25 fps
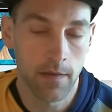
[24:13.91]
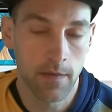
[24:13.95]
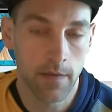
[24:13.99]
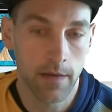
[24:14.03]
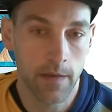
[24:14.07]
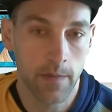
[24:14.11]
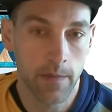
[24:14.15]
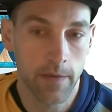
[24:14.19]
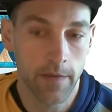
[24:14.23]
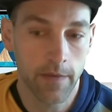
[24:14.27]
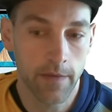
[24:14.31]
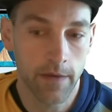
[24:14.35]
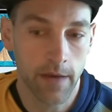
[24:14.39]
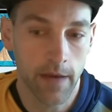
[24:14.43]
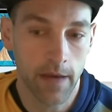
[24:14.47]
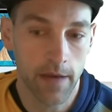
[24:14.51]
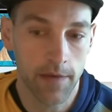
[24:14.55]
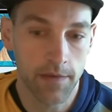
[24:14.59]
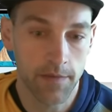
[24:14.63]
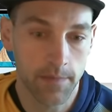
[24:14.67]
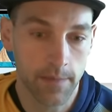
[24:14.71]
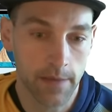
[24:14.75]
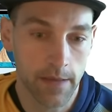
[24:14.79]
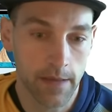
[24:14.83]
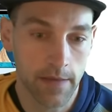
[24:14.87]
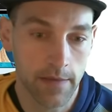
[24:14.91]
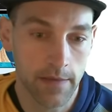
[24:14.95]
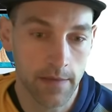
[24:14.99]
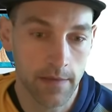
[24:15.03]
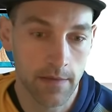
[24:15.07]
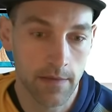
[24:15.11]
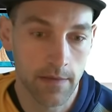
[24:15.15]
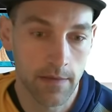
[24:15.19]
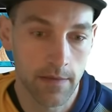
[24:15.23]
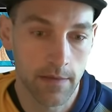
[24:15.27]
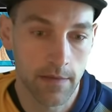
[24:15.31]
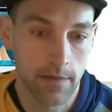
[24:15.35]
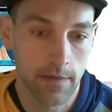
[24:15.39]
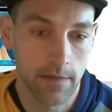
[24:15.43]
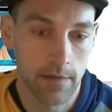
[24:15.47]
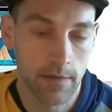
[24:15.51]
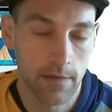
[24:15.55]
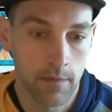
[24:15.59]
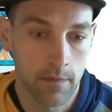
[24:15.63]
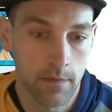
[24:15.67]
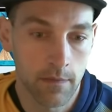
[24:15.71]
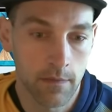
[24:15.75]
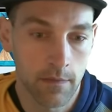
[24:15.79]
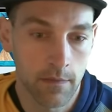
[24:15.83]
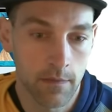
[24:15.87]
Okay, we have a Hydroblast.
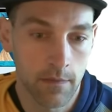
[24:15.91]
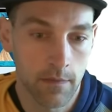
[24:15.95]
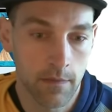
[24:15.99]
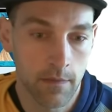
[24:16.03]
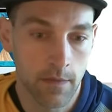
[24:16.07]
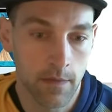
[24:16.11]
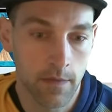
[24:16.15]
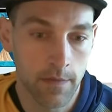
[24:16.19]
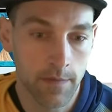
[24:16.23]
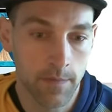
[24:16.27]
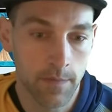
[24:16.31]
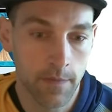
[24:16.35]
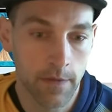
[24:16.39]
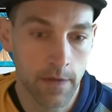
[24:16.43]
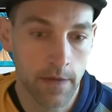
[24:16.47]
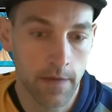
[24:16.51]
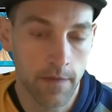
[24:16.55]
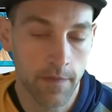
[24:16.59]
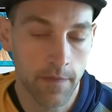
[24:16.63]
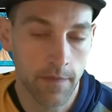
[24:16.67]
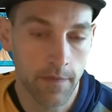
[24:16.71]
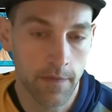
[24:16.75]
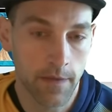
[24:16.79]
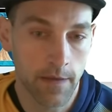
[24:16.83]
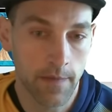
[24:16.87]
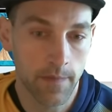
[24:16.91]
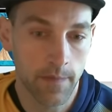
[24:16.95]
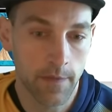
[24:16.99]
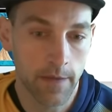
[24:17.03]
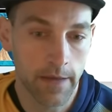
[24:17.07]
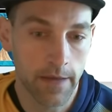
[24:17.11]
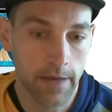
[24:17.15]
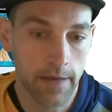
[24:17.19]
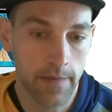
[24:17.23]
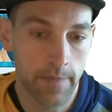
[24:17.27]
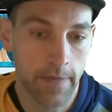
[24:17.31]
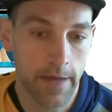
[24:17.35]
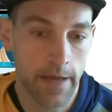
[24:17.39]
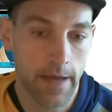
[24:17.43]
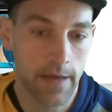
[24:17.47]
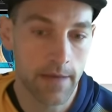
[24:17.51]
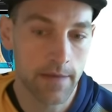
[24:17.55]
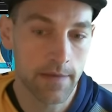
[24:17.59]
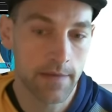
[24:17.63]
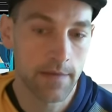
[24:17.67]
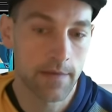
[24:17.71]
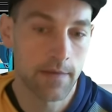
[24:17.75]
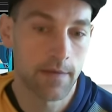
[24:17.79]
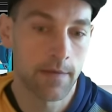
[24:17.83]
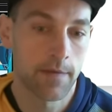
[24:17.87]
Let's play the Floodplain and
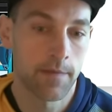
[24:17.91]
pass.